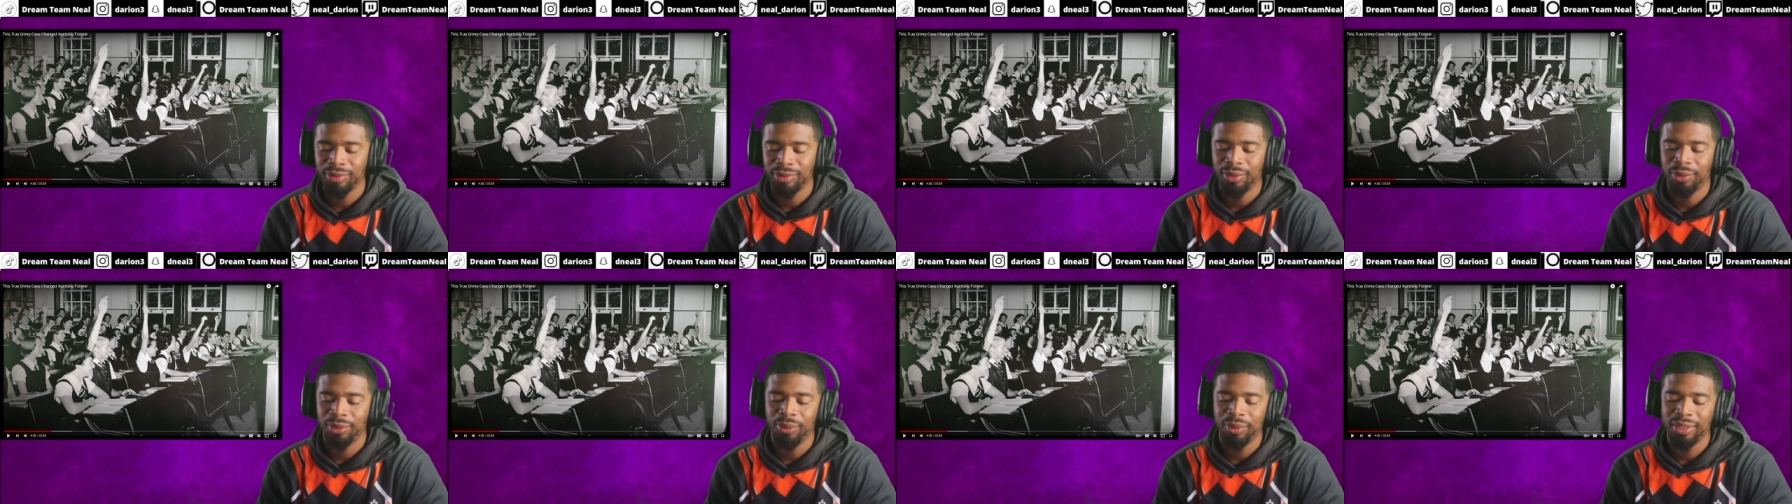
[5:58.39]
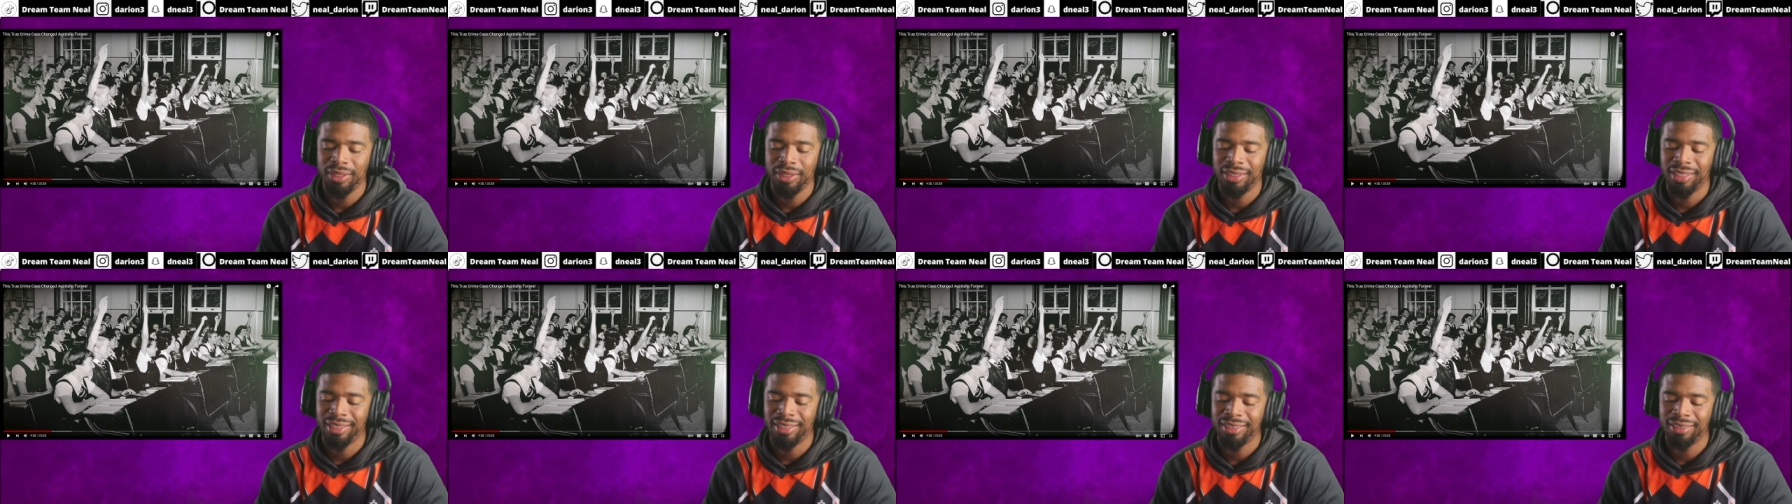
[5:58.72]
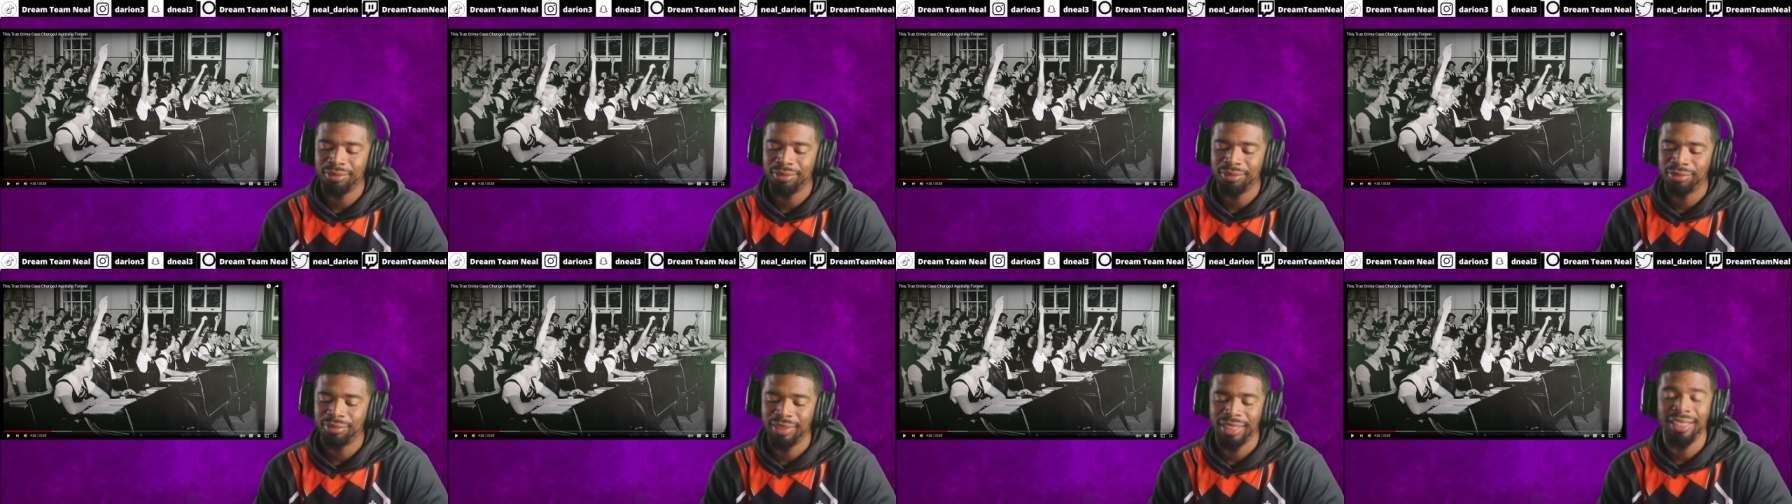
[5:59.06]
knowing that
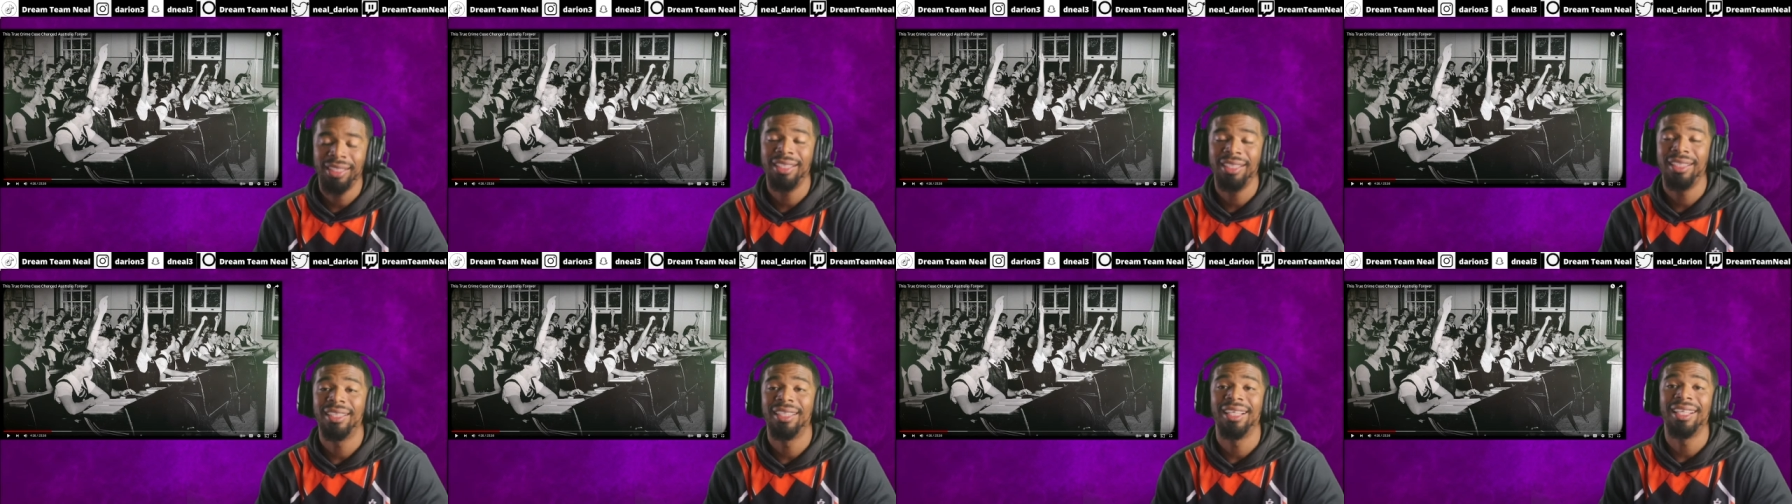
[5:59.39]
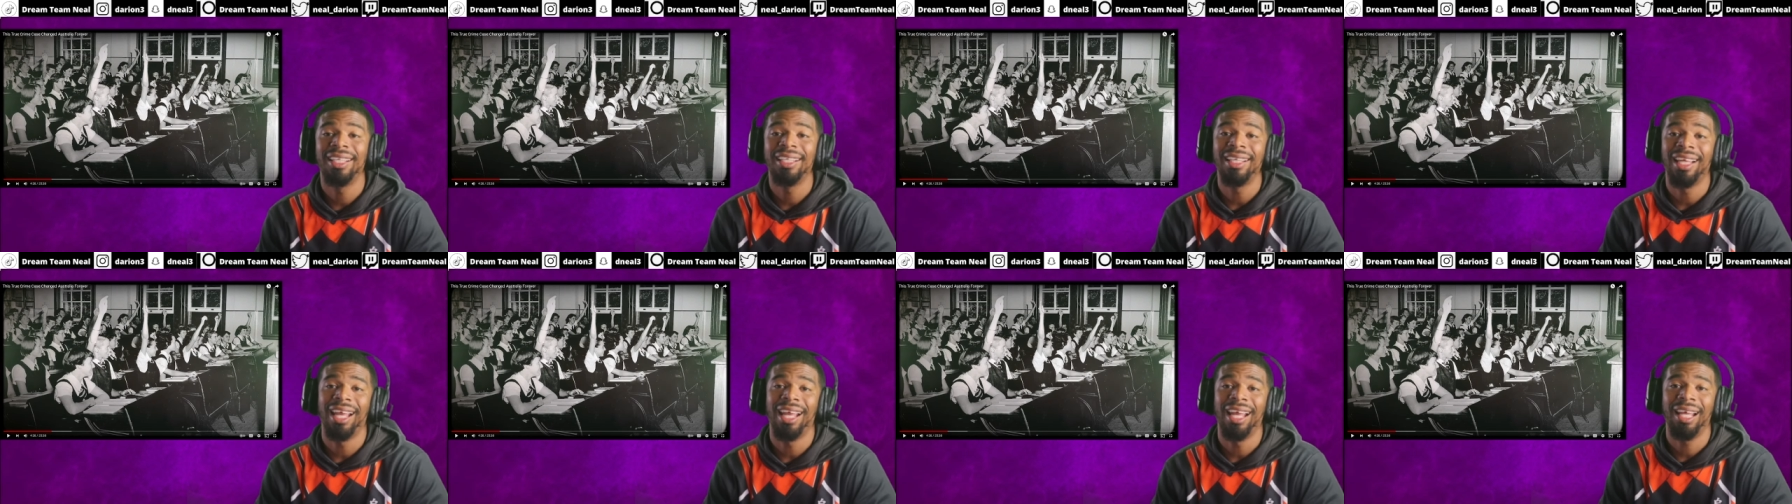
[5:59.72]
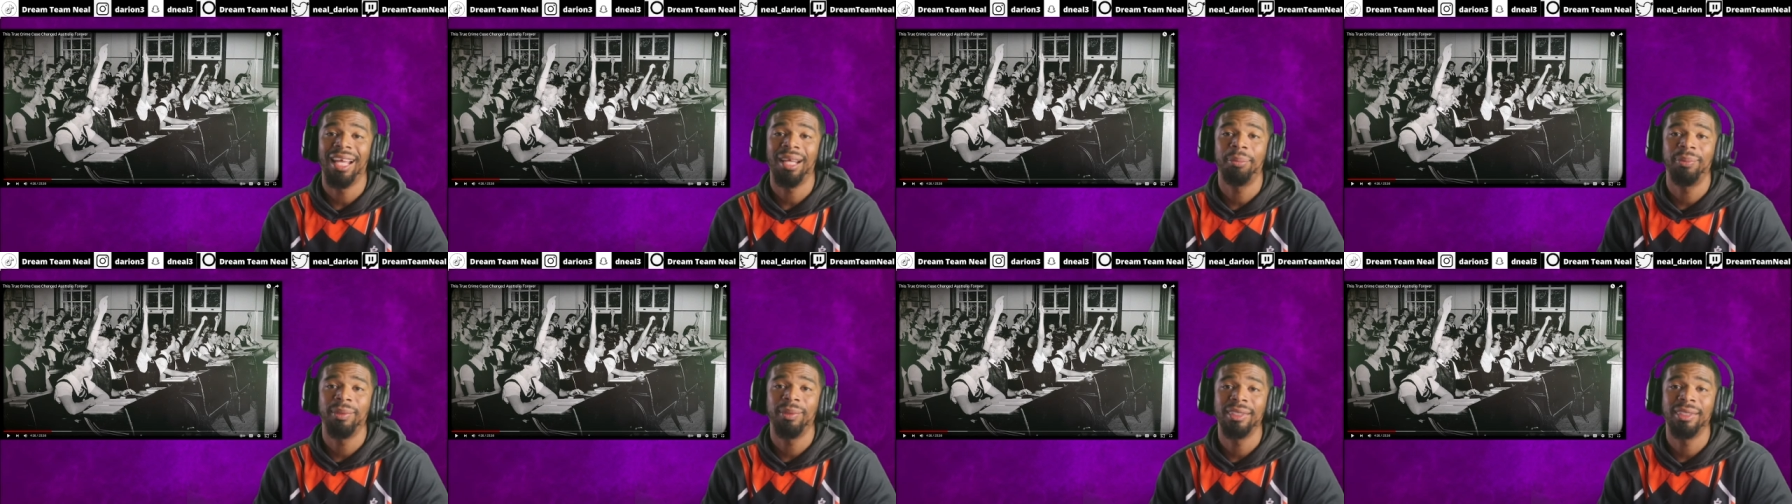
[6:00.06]
if anything
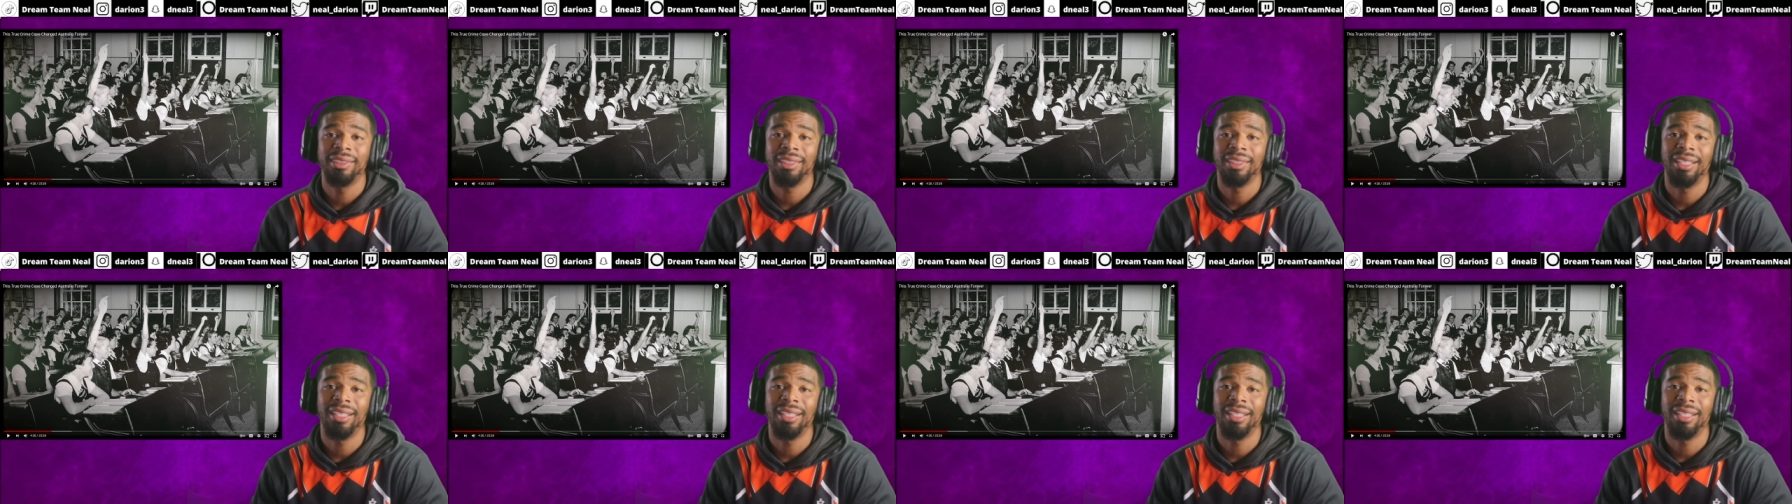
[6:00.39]
happens,